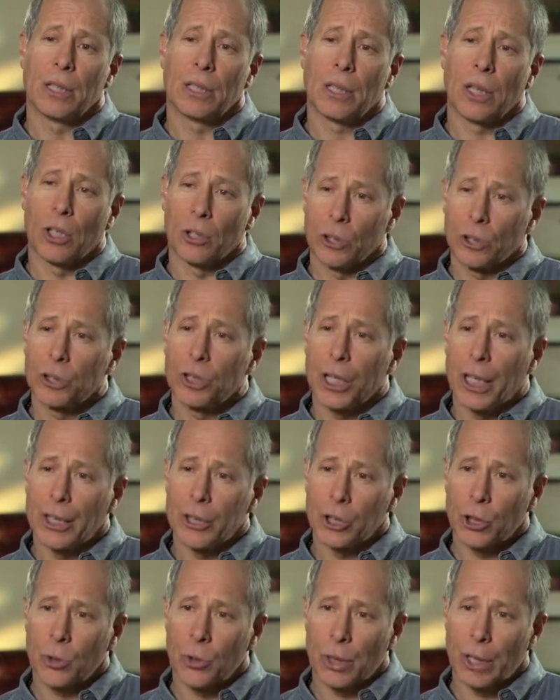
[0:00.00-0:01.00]
culture
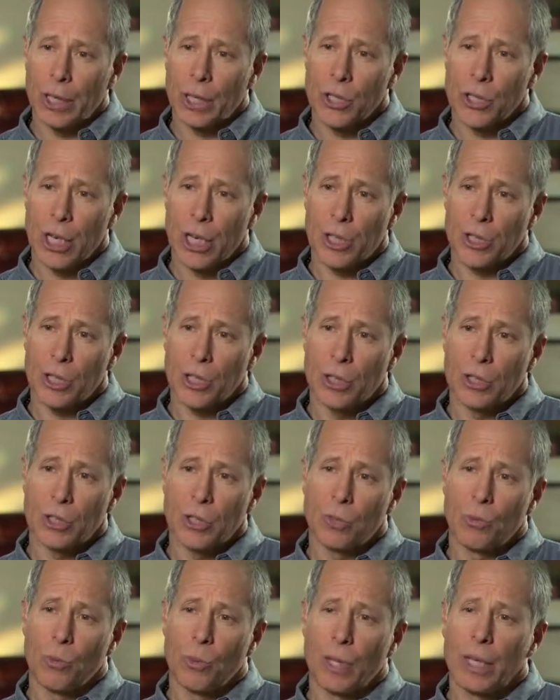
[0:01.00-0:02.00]
change in organizations
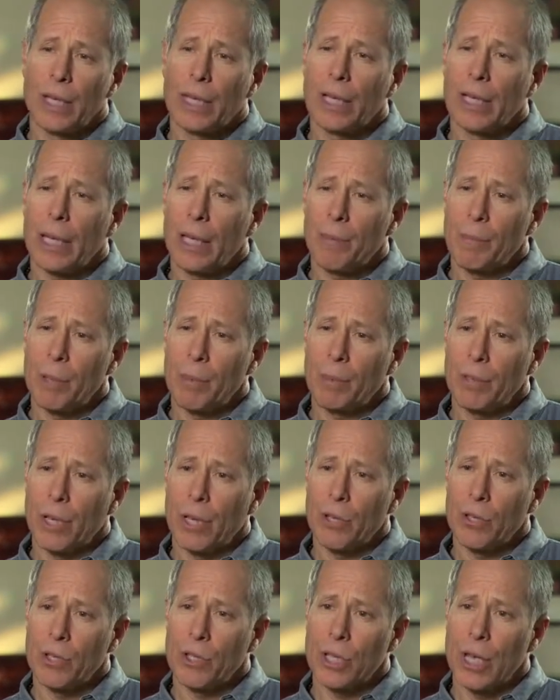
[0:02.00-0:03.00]
to really get people to
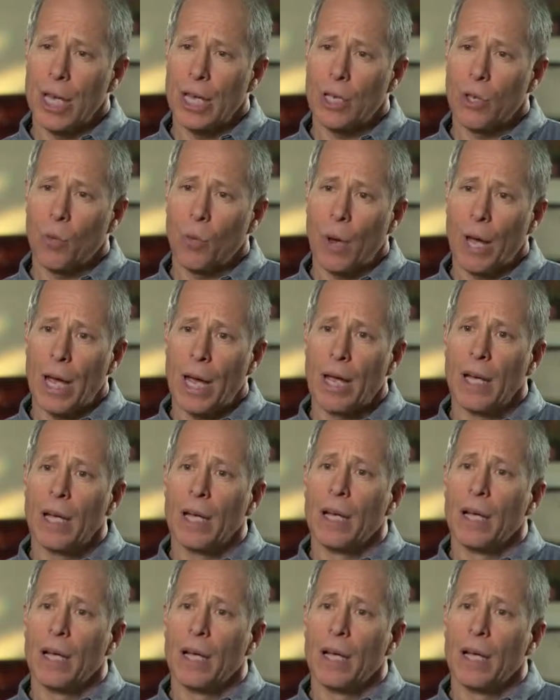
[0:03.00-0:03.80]
understand the way